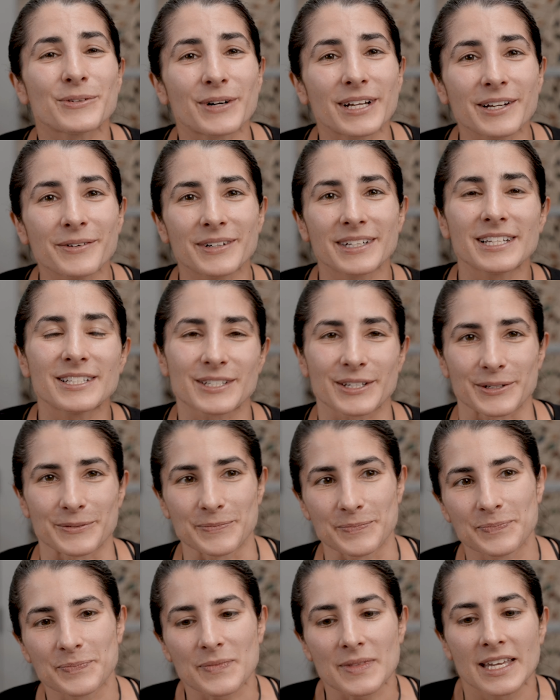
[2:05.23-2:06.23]
what I wanna do
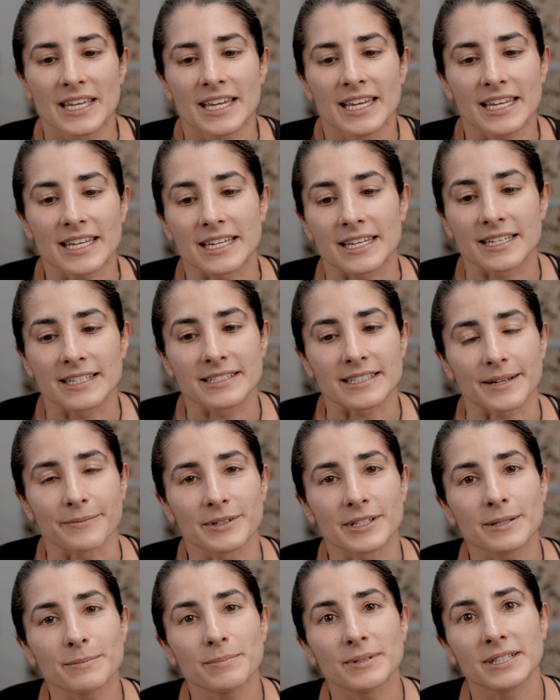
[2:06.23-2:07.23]
is I'm
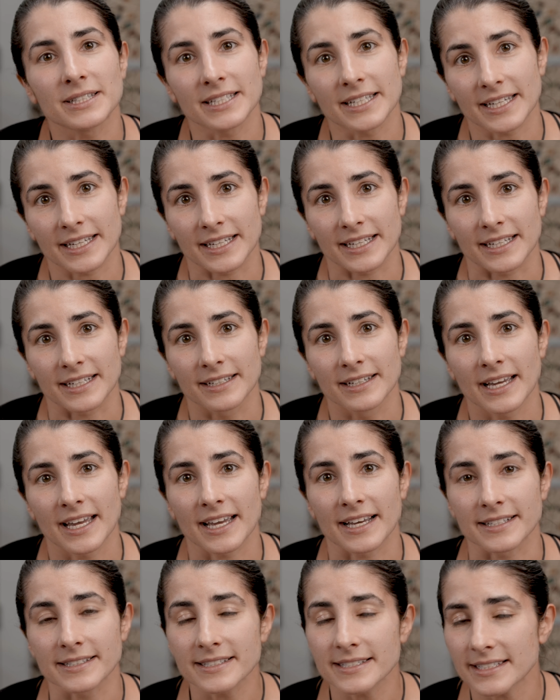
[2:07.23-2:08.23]
gonna play
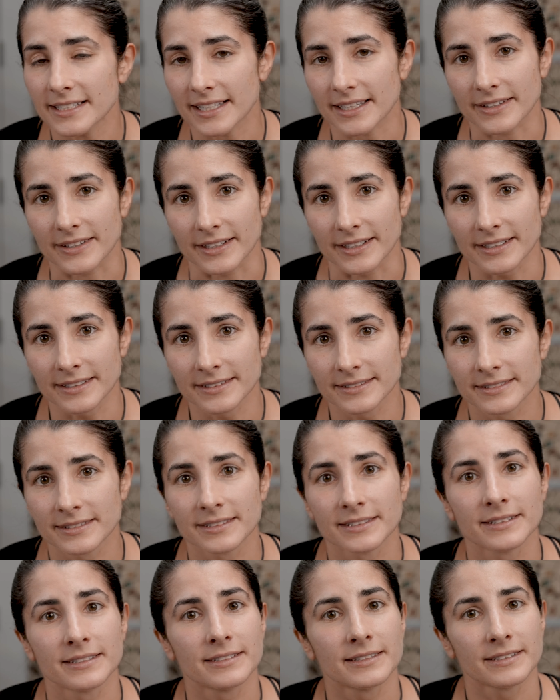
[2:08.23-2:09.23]
hands together,
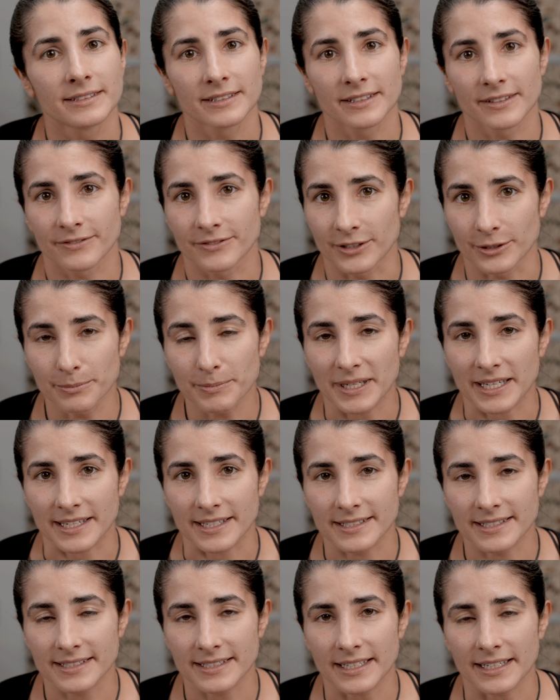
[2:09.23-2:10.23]
the full
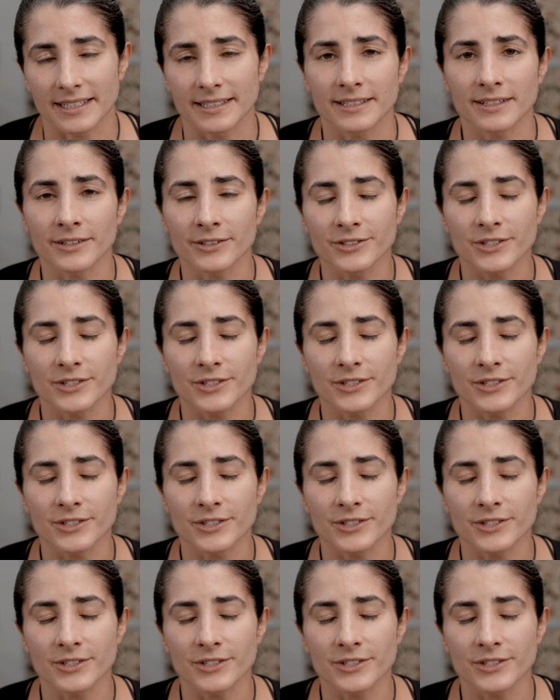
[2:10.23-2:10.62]
piece, and in all